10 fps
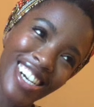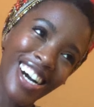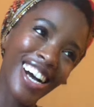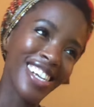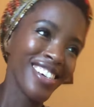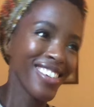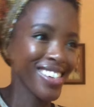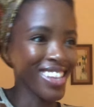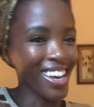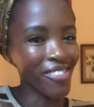I know you
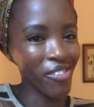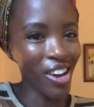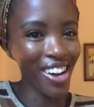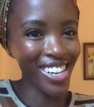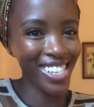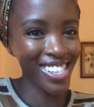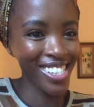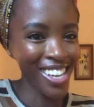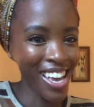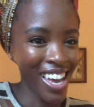like vlogs,
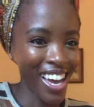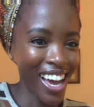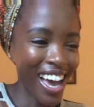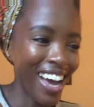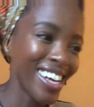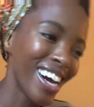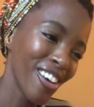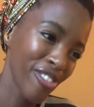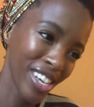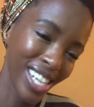and I
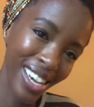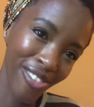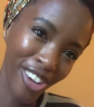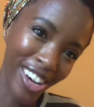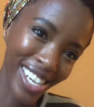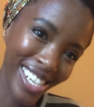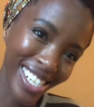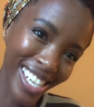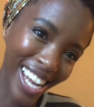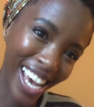feel like vlogging
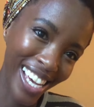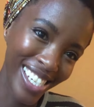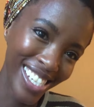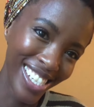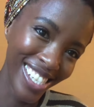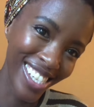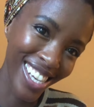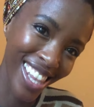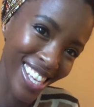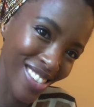today. So
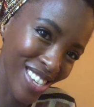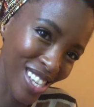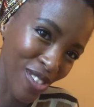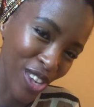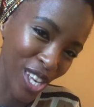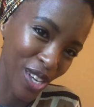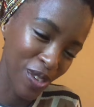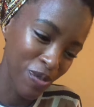this one's for you.